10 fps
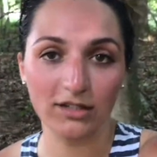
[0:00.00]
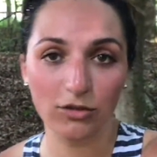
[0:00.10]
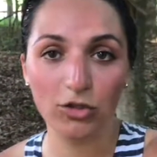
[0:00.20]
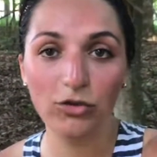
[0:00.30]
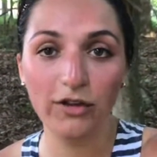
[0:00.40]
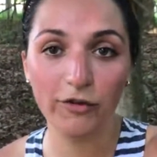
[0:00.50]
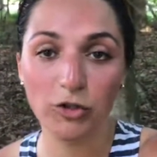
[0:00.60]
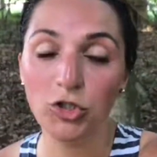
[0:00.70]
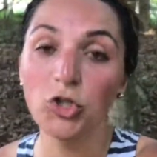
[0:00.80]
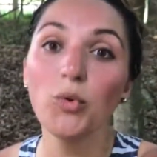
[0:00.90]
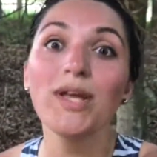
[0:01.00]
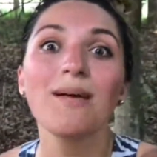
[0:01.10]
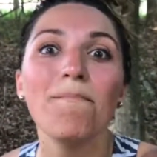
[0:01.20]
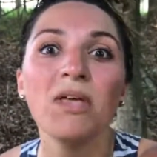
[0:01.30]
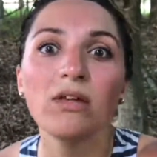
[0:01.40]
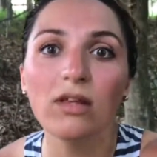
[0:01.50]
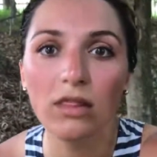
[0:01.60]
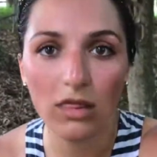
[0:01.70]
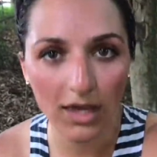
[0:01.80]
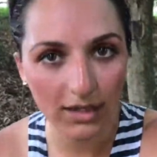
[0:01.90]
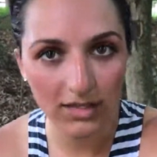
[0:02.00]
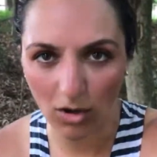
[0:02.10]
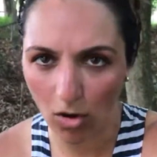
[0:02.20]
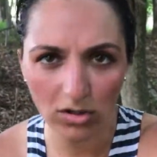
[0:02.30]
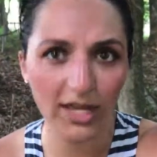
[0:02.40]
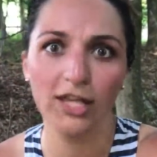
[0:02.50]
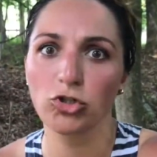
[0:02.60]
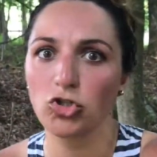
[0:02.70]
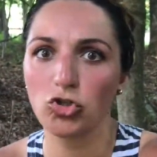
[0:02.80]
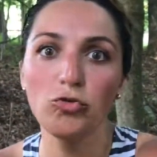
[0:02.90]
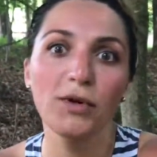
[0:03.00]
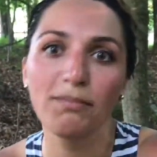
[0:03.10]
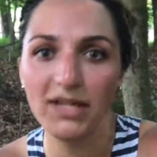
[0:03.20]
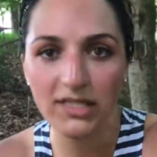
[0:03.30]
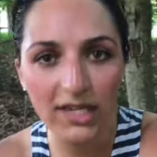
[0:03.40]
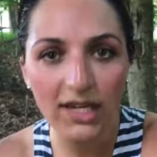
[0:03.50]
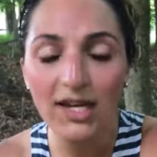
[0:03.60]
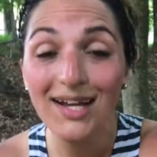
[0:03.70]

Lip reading: So if you're doing a million things like all day, you're super busy,